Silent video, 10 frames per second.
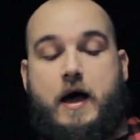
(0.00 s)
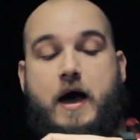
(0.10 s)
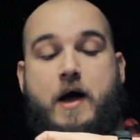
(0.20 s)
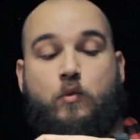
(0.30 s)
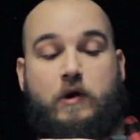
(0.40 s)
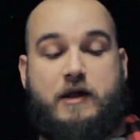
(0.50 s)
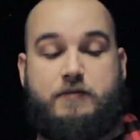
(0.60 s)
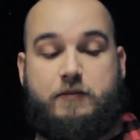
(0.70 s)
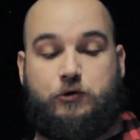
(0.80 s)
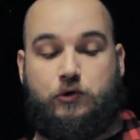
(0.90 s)
I will not
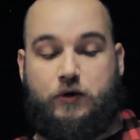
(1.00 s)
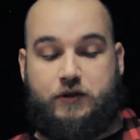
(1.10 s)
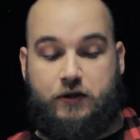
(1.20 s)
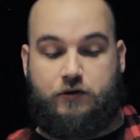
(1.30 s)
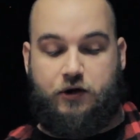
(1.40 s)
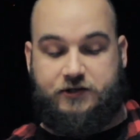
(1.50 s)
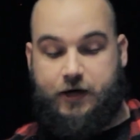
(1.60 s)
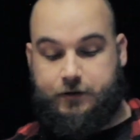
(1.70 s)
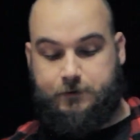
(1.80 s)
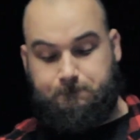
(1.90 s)
be able to do it in 30
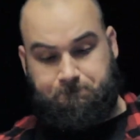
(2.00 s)
seconds.